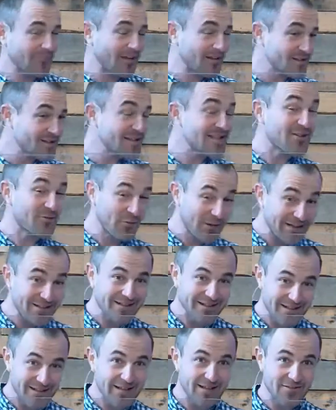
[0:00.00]
Secret
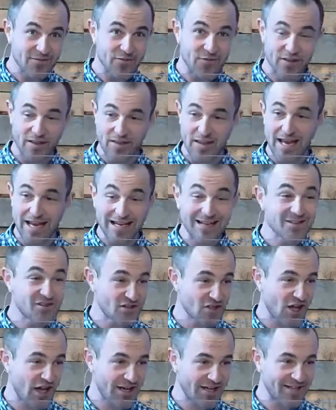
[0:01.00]

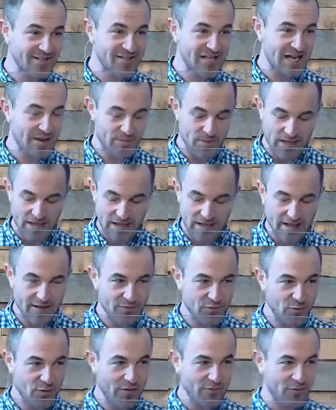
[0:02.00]
insider tip here,
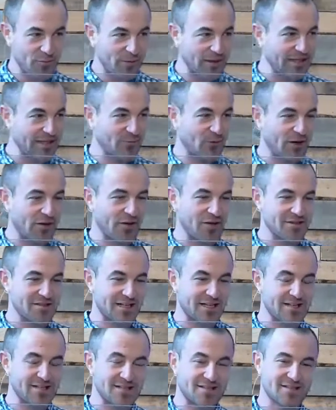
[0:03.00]
if you're ever reading one of those
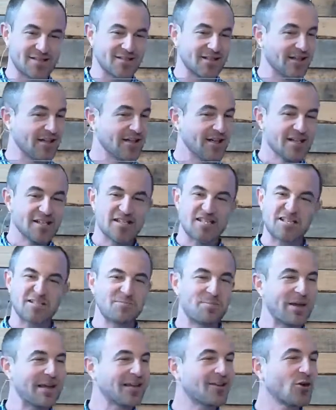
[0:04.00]
lists,
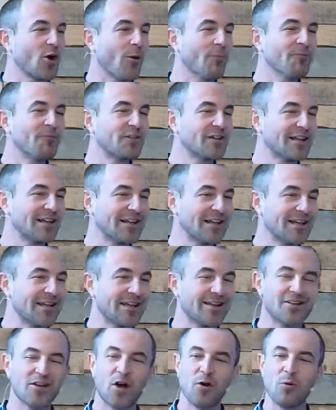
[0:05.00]
speak confidently
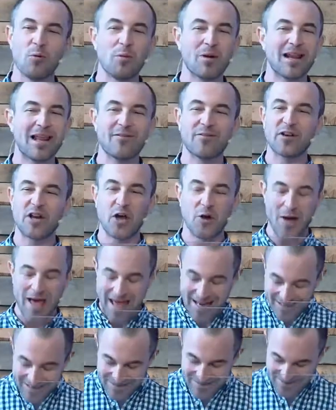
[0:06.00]
and no one will ever know
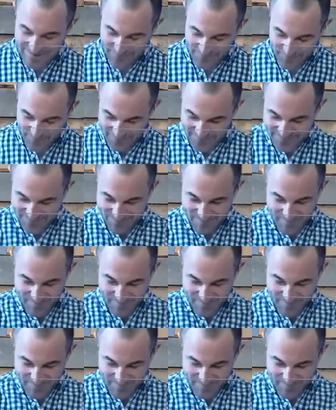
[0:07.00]
any different.